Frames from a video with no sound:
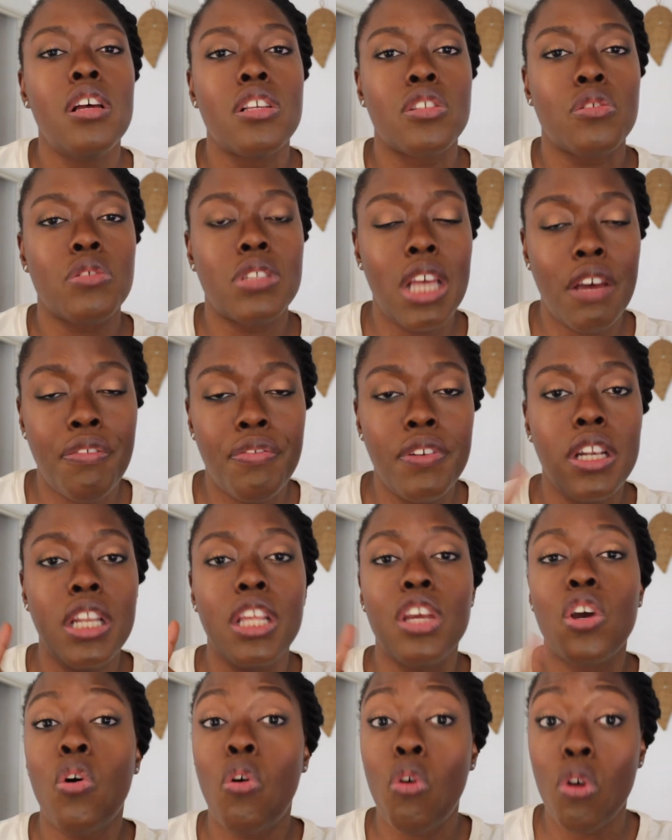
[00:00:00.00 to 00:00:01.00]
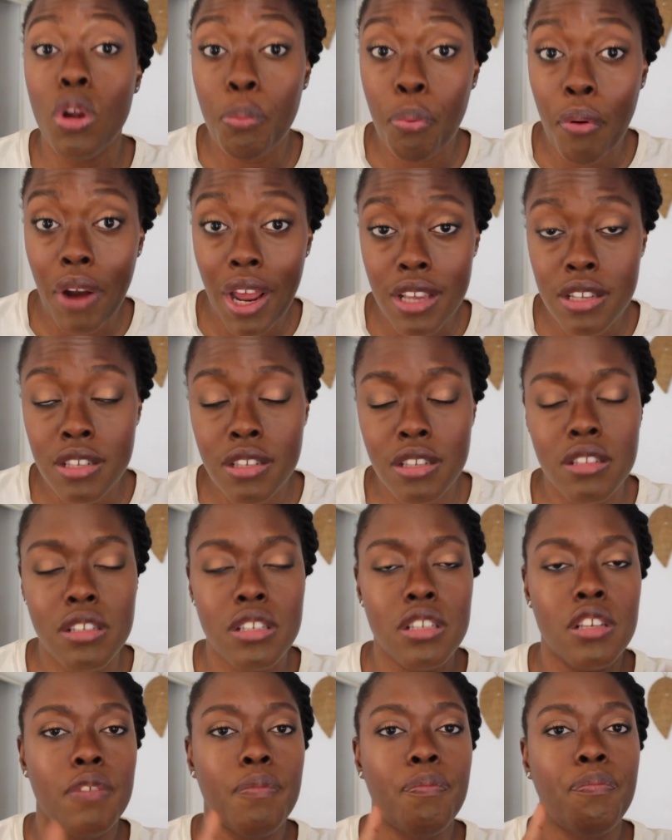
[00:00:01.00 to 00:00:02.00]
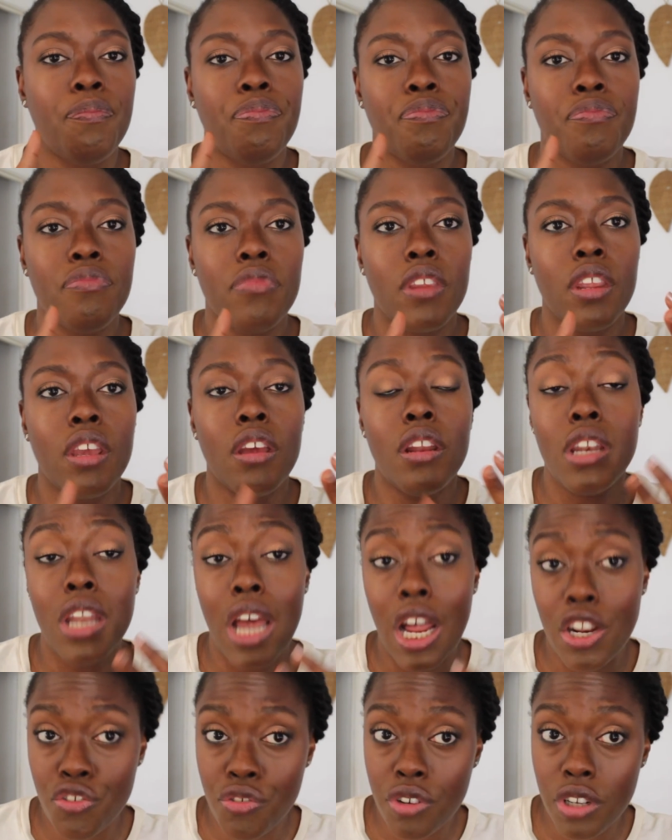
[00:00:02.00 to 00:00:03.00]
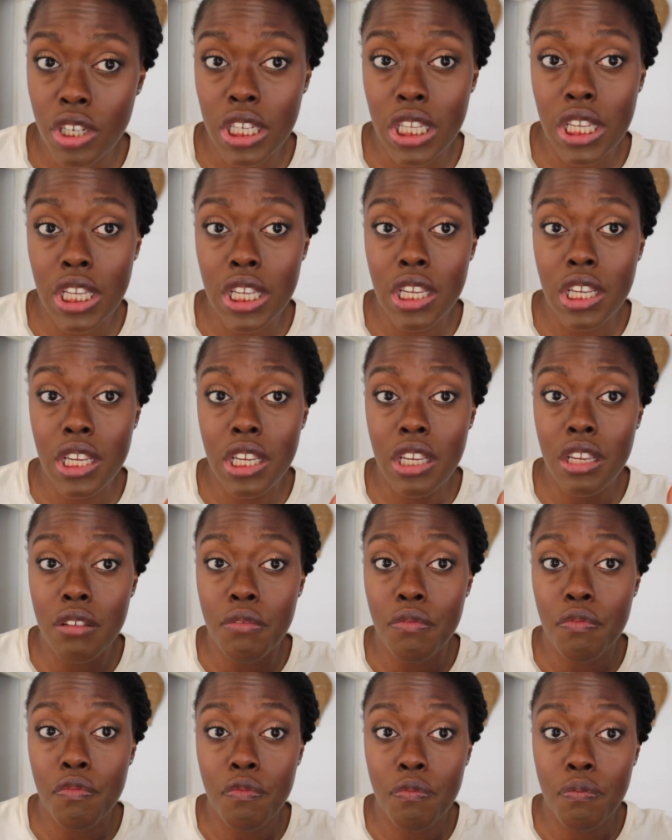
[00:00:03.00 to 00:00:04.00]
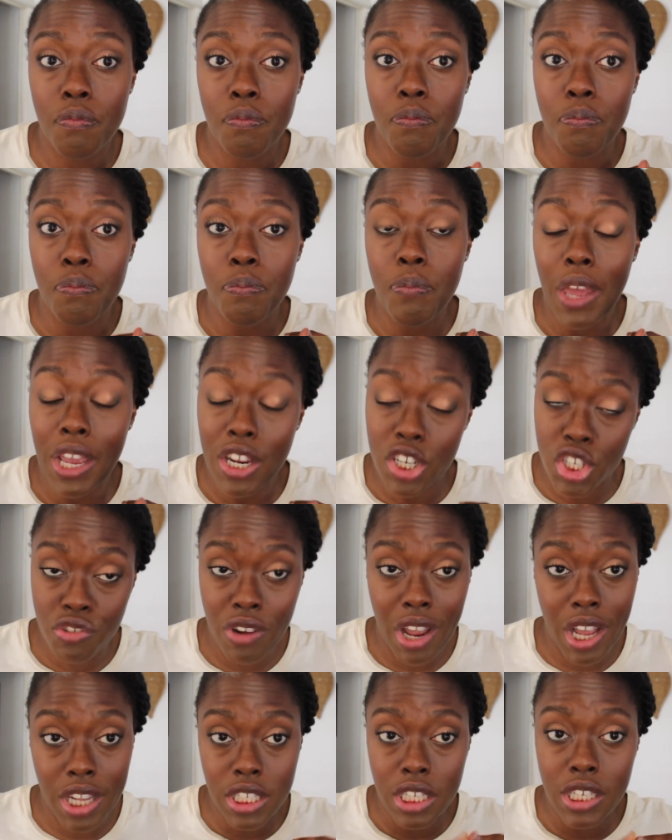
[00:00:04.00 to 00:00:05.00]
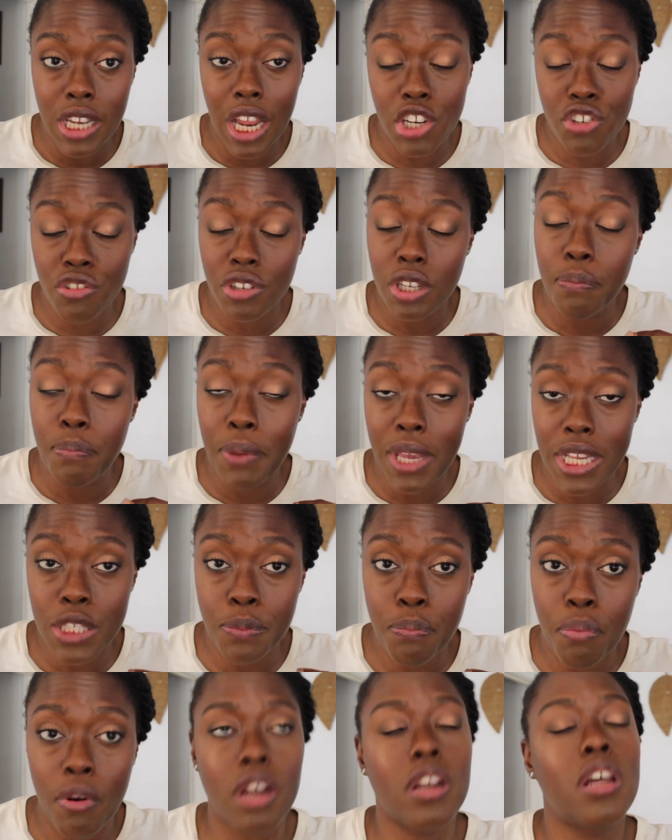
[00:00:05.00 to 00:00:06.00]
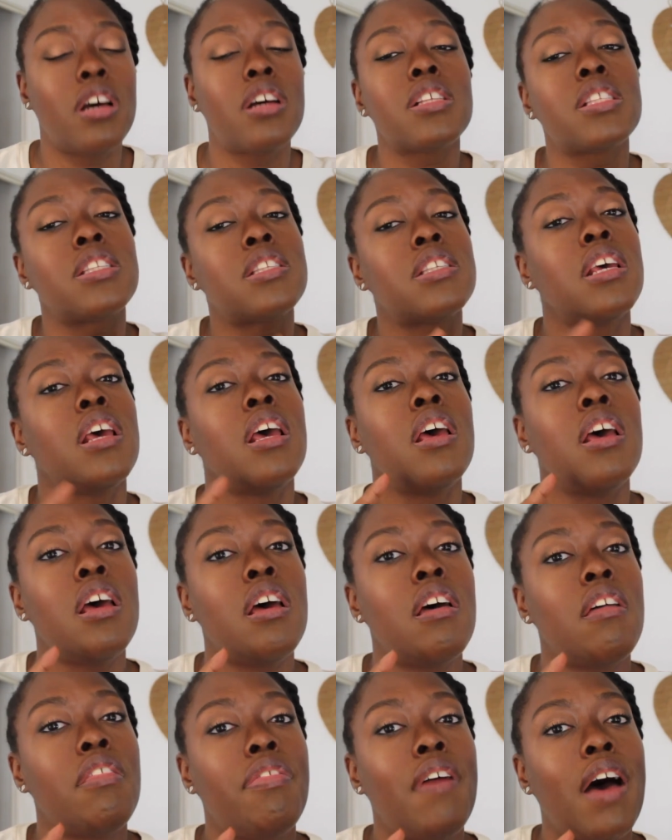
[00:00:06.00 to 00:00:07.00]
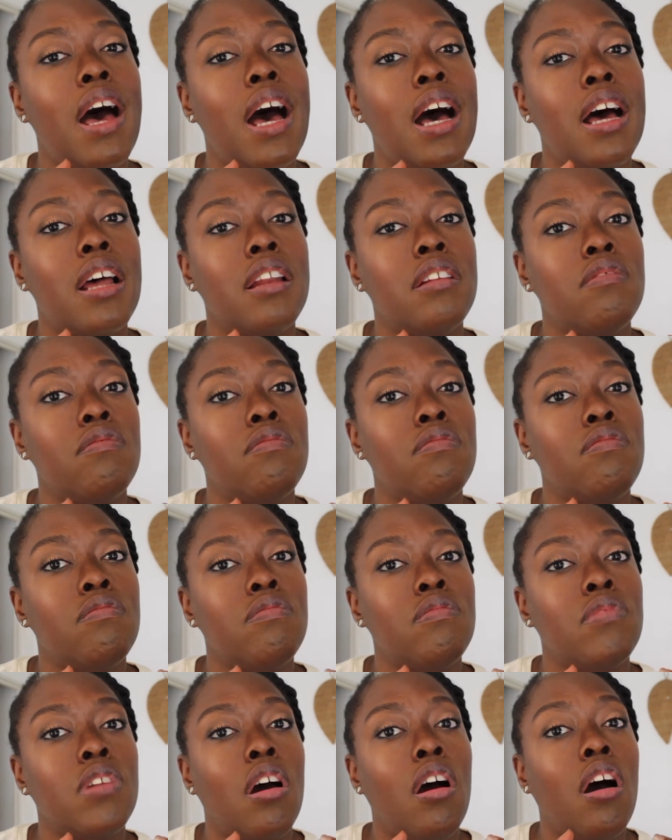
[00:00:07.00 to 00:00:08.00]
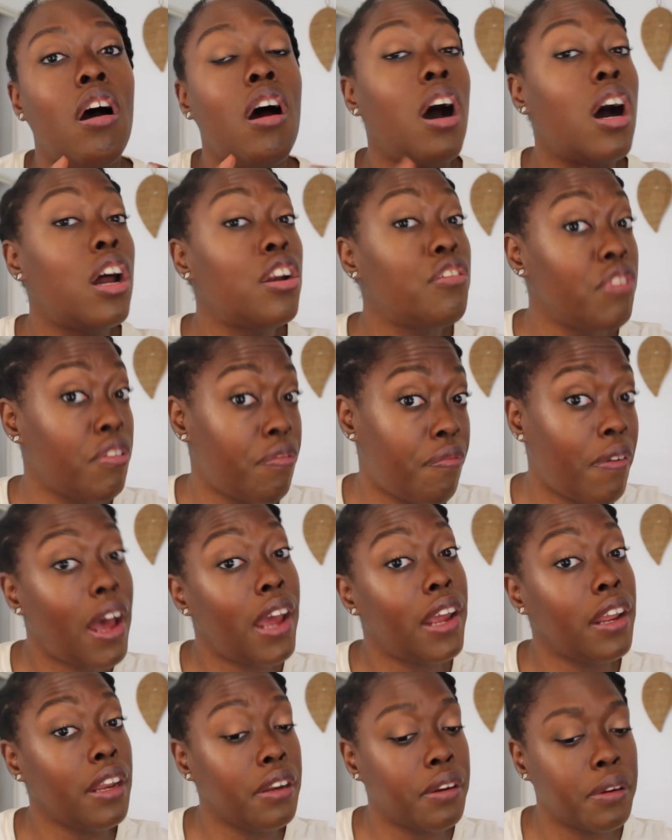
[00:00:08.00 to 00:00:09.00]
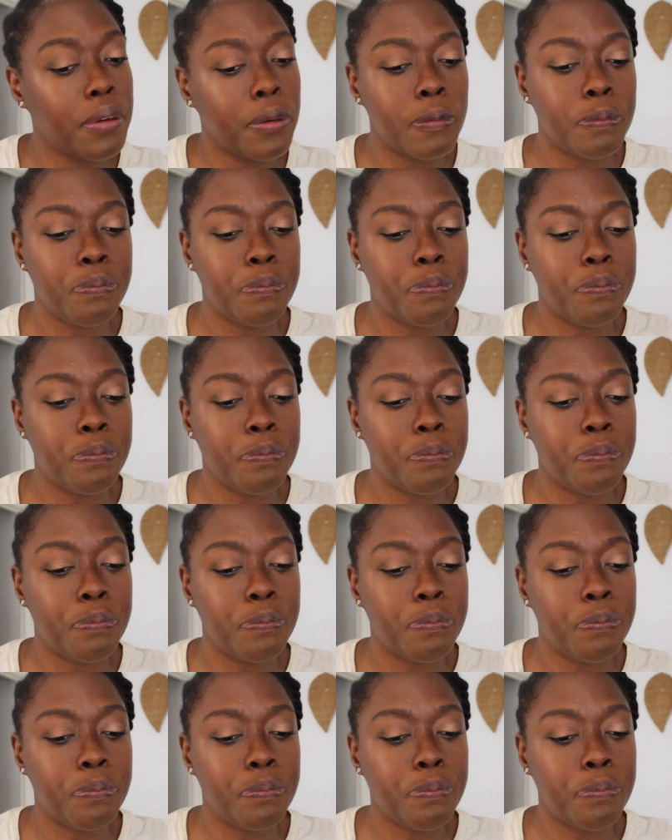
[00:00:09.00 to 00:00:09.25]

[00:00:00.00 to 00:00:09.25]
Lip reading: So definitely cold pressed, naturally extracted, naturally based products that are unrefined.